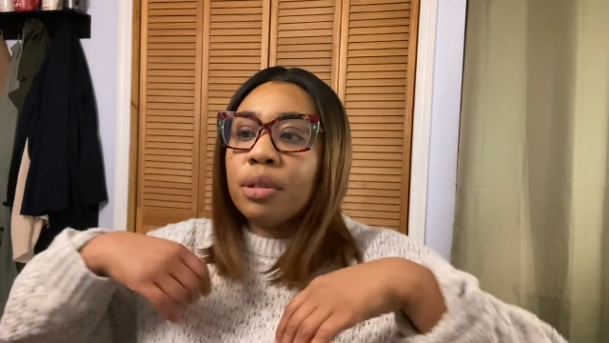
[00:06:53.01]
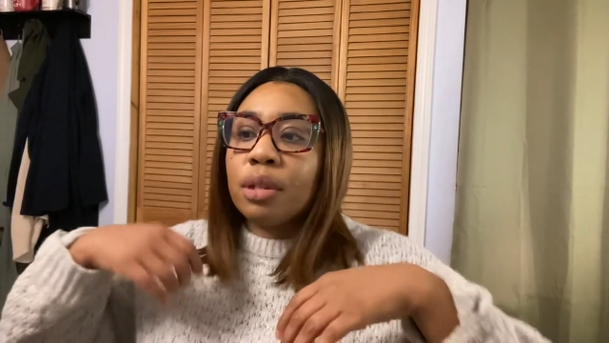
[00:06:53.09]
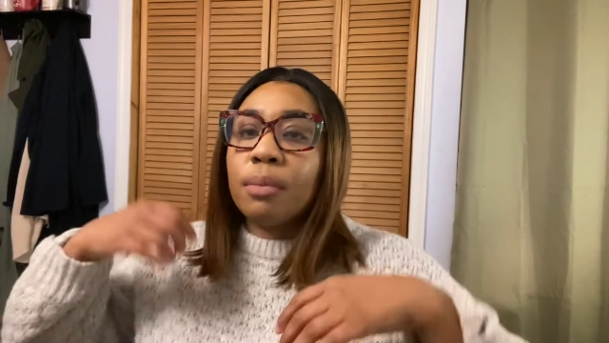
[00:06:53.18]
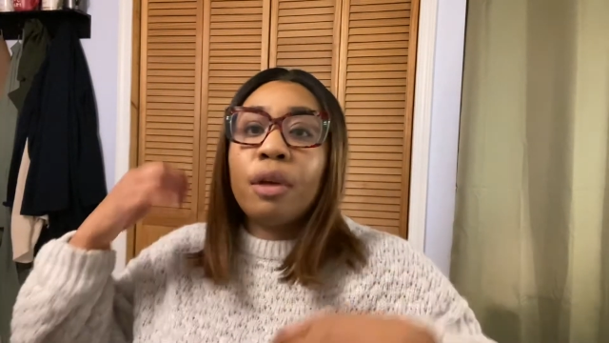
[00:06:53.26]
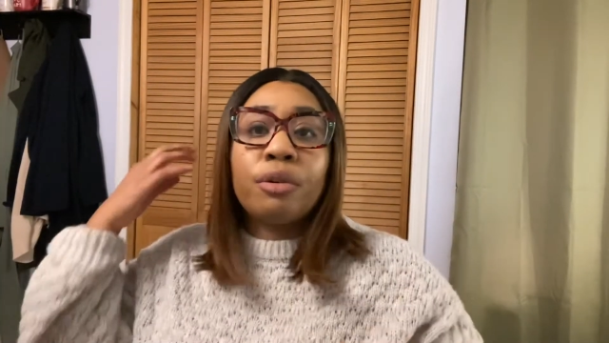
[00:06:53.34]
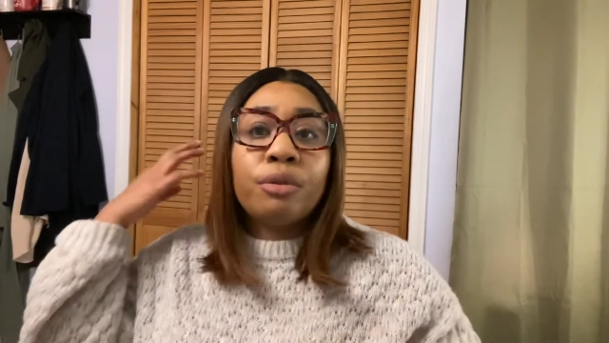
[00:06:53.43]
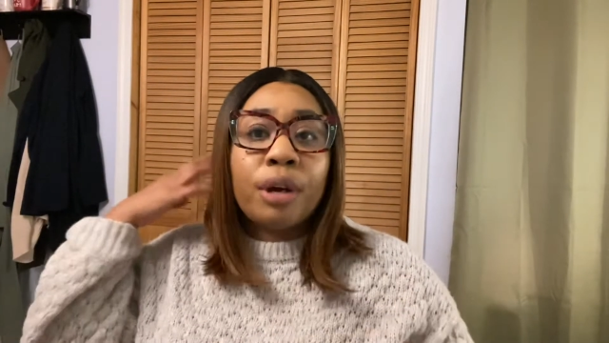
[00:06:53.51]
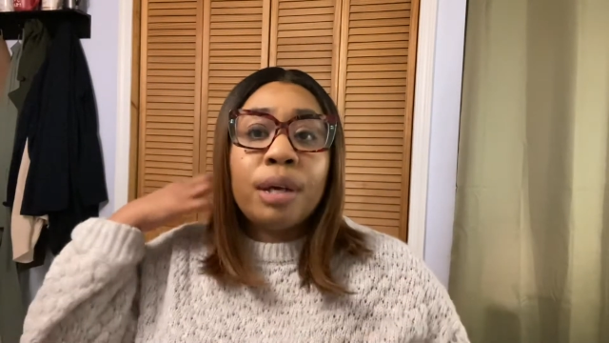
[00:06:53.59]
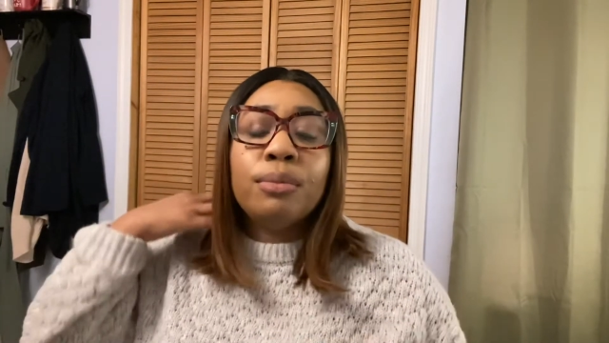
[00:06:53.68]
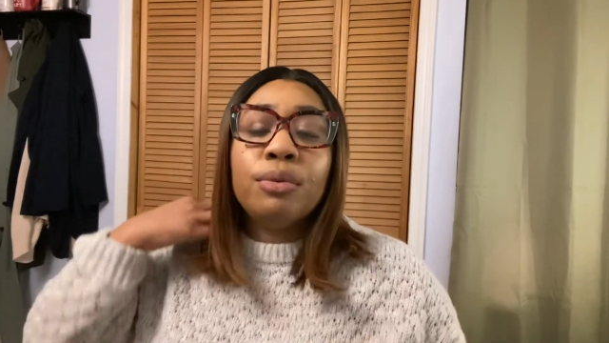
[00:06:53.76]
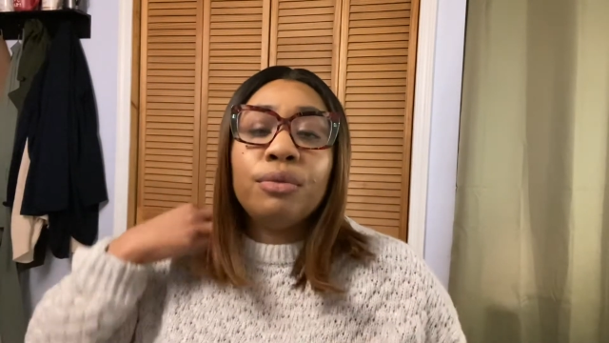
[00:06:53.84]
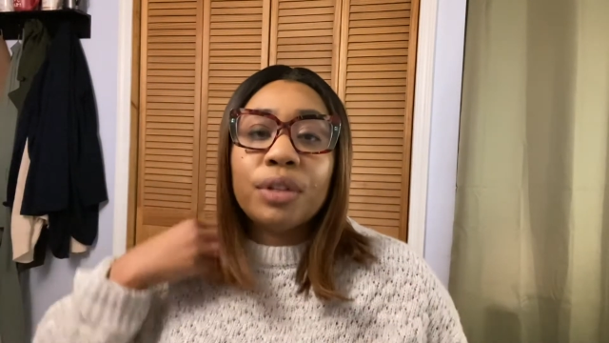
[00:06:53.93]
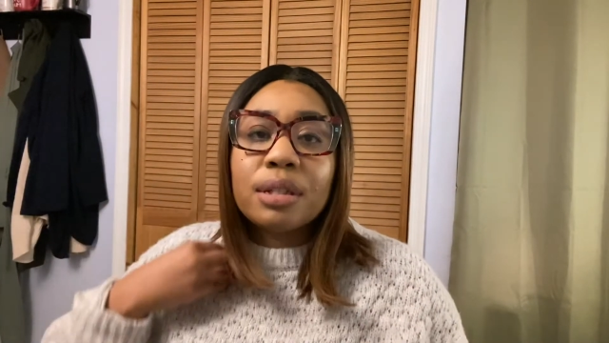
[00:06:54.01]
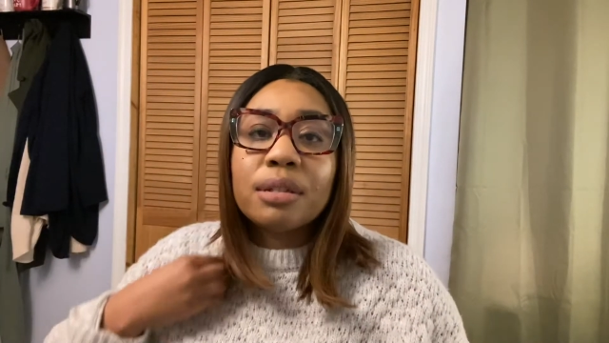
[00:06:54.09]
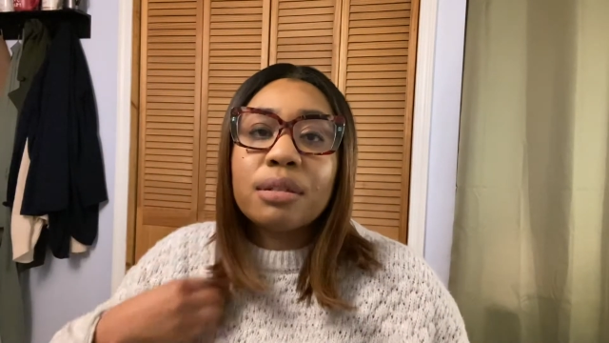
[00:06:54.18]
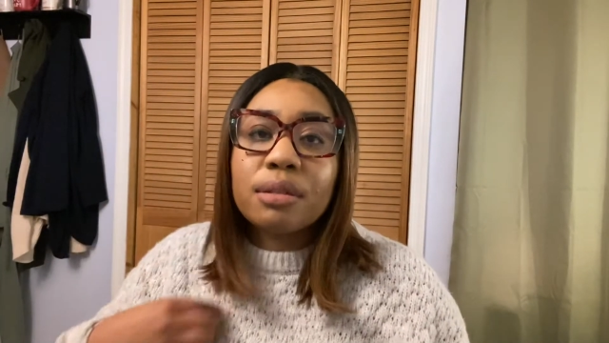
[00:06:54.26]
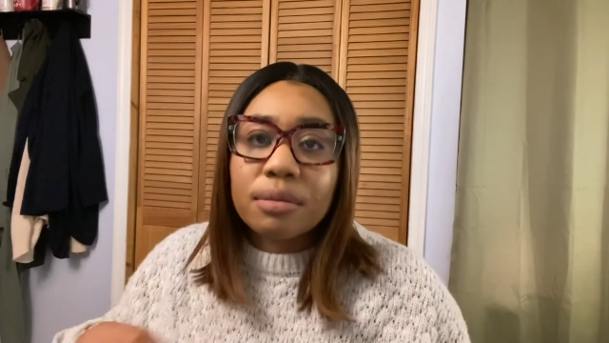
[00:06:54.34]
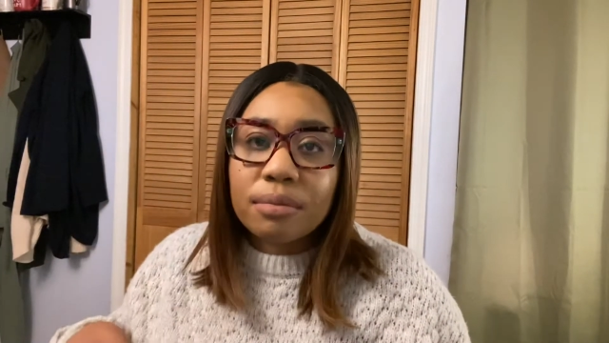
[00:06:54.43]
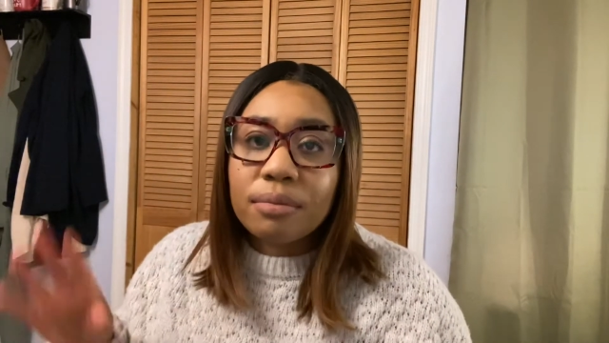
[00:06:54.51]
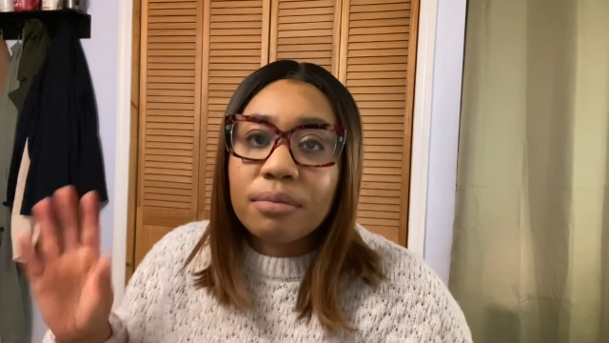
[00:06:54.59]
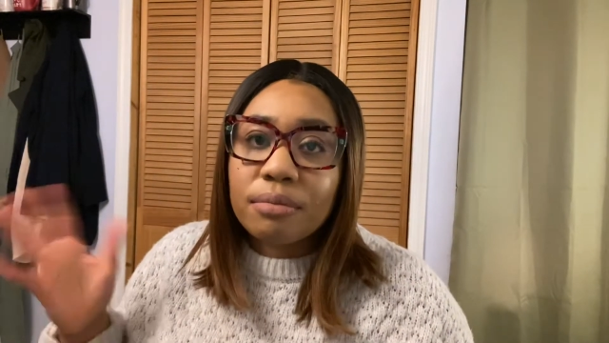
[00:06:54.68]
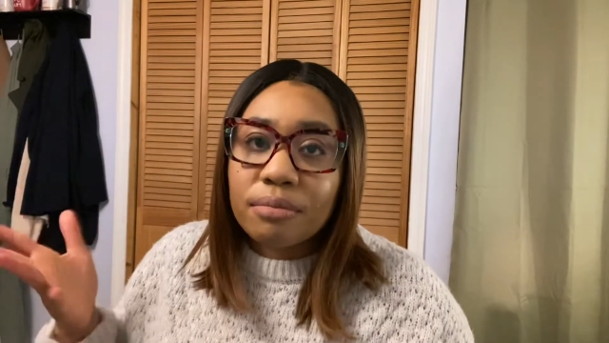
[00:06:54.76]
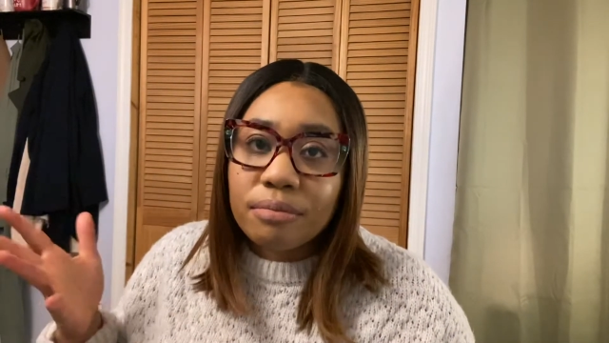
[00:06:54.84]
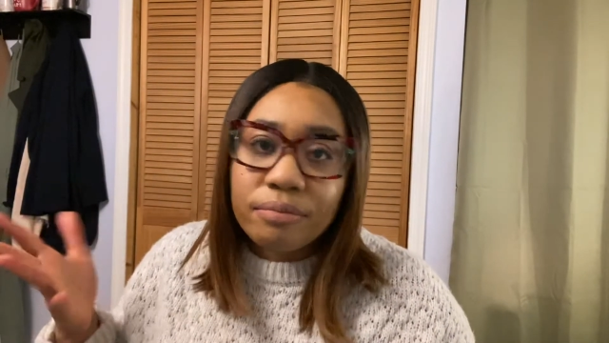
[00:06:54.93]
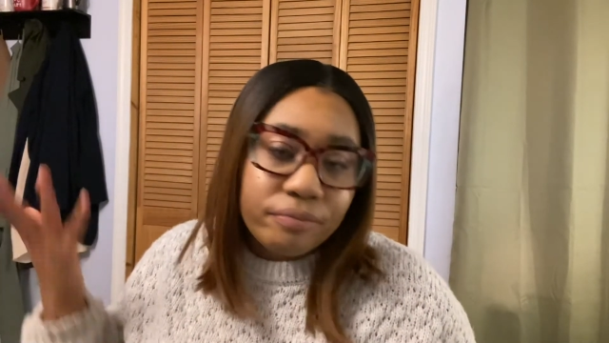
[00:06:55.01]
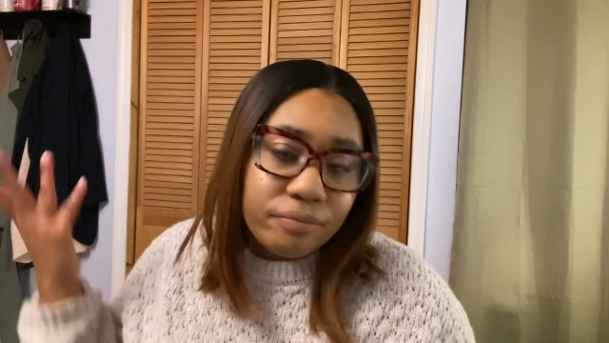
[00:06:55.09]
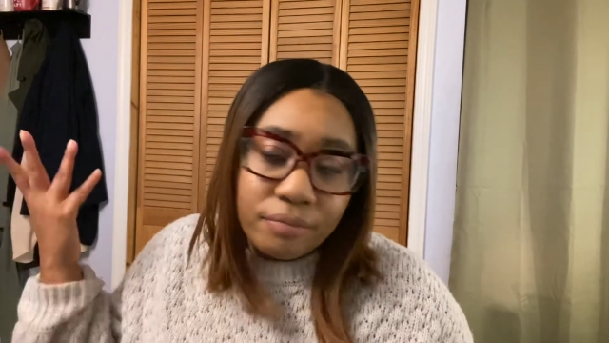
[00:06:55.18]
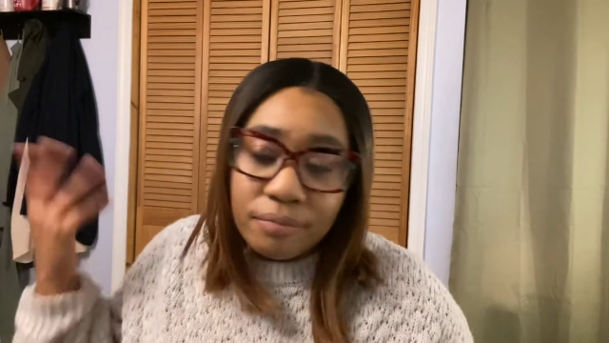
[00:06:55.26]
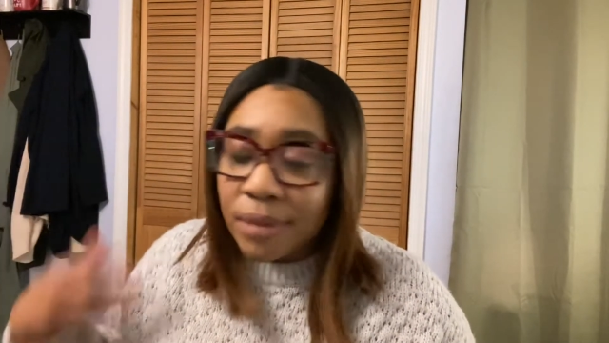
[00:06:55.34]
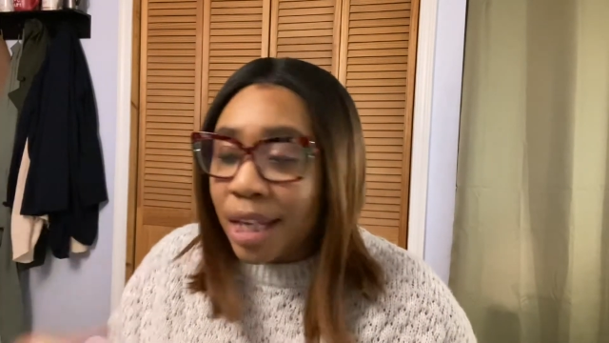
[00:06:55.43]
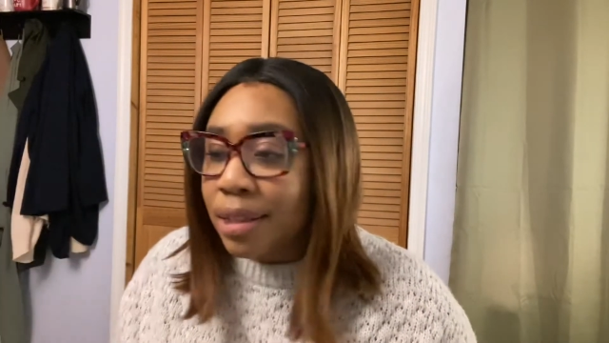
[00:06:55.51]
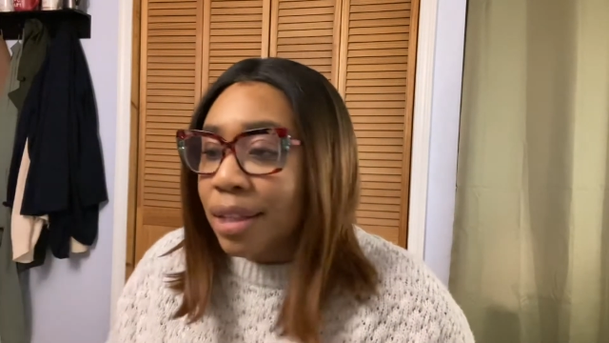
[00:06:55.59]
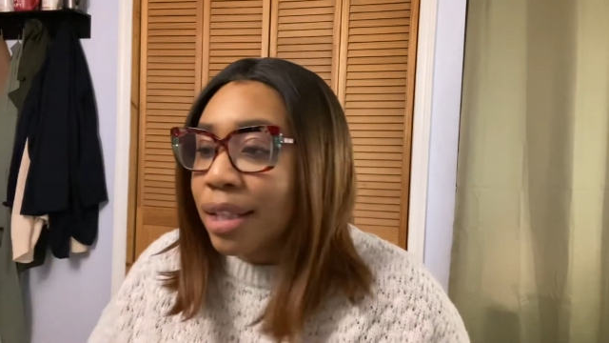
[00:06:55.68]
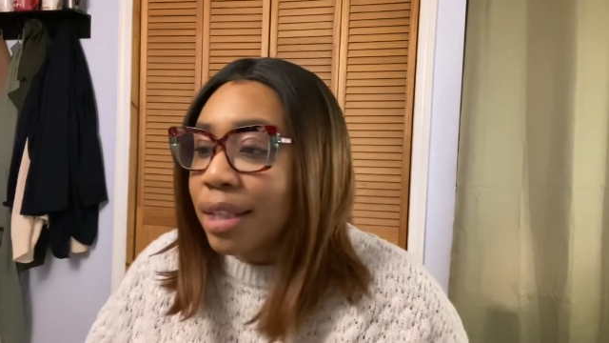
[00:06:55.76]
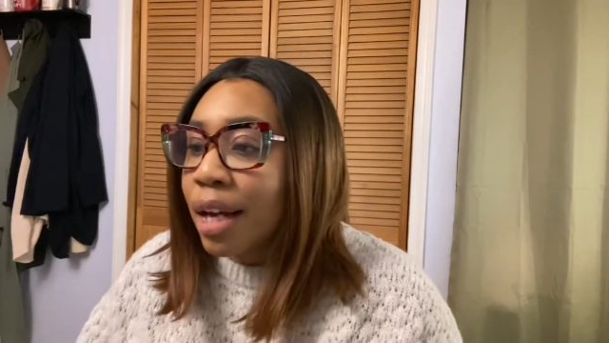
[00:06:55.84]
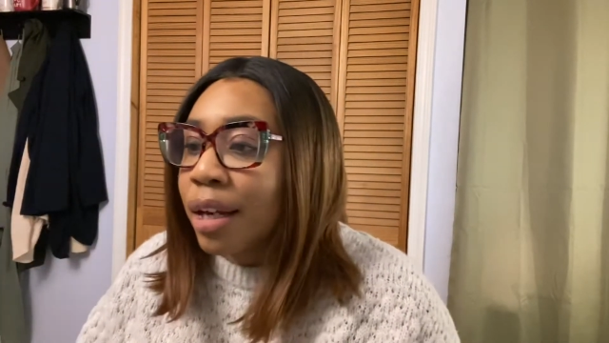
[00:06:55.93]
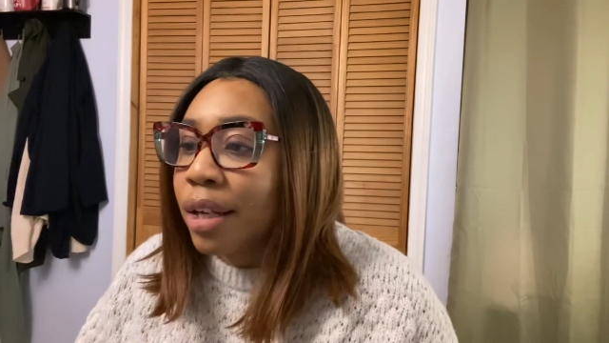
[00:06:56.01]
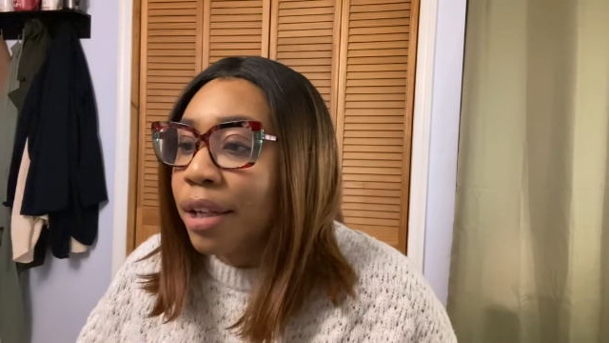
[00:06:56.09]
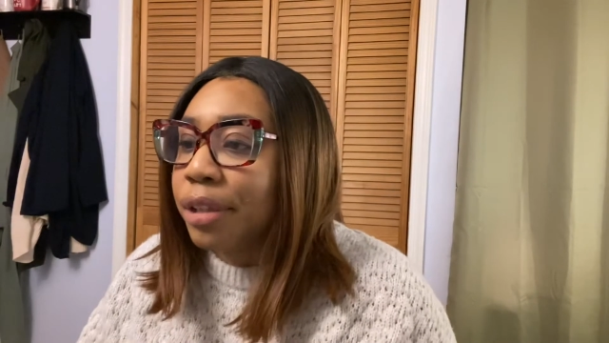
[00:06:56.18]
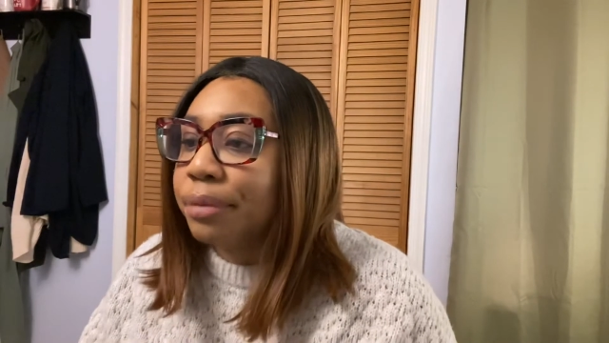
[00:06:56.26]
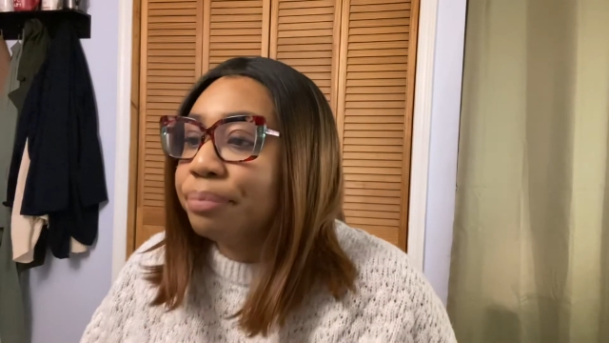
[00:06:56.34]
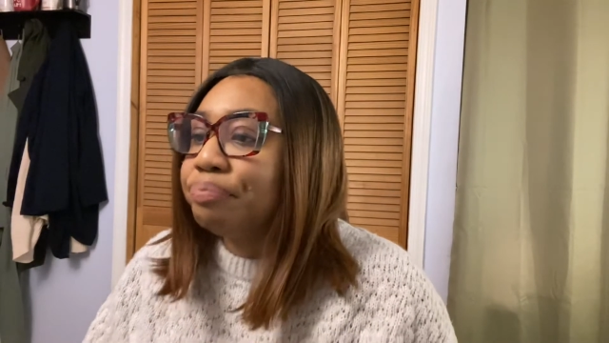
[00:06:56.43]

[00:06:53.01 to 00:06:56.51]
some other great movies. That's, that's kind of it.